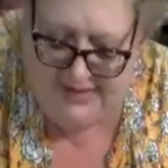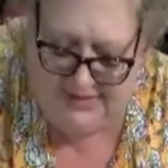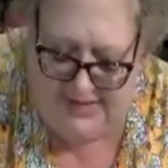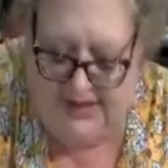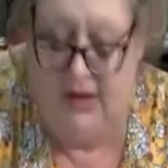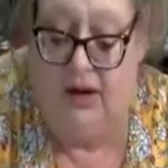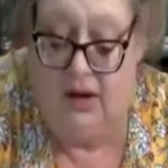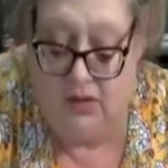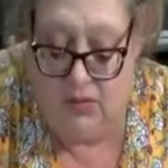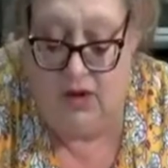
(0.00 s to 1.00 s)
I said,
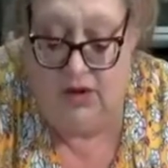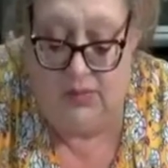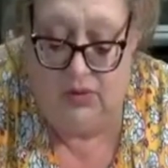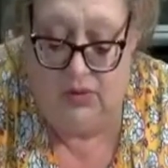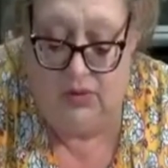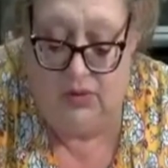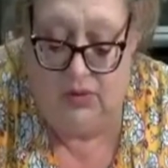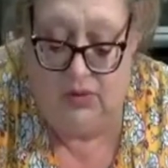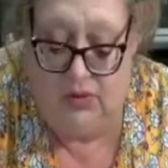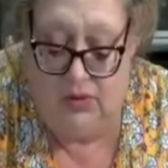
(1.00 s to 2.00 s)
guacamole is
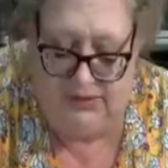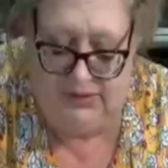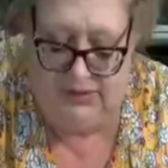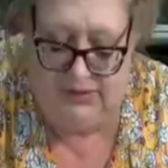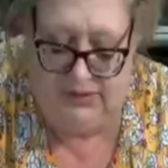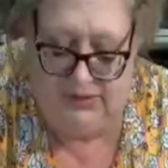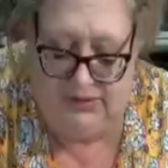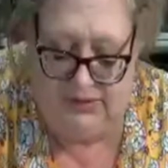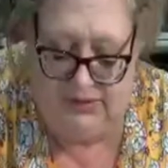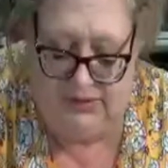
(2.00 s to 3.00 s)
personal. If
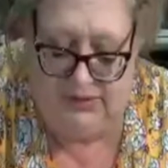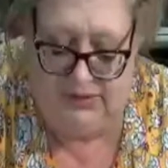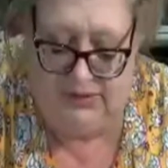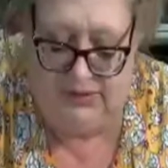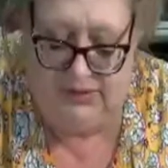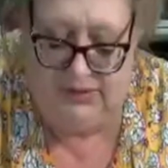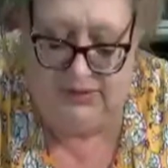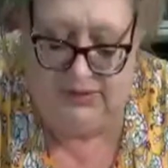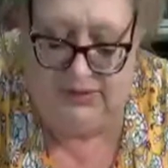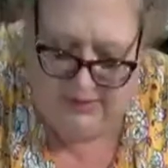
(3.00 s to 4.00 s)
you want it
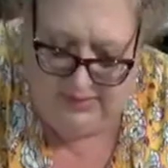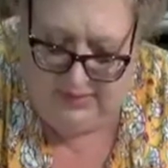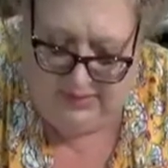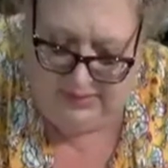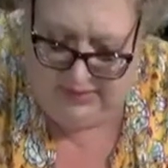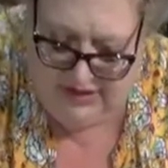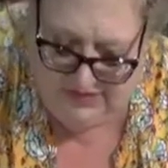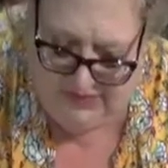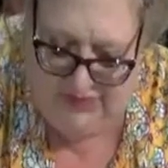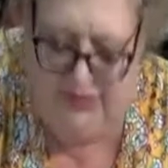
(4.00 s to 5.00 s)

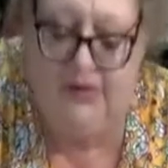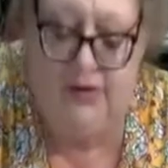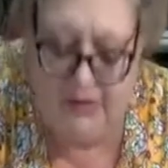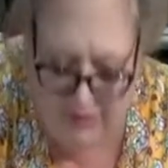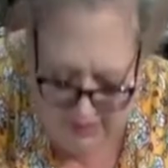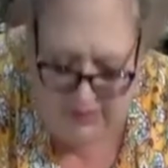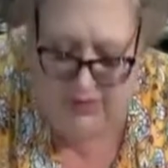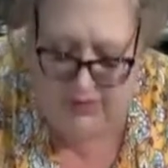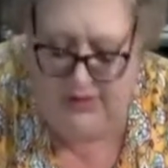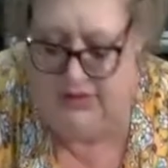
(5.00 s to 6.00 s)
smoother, you can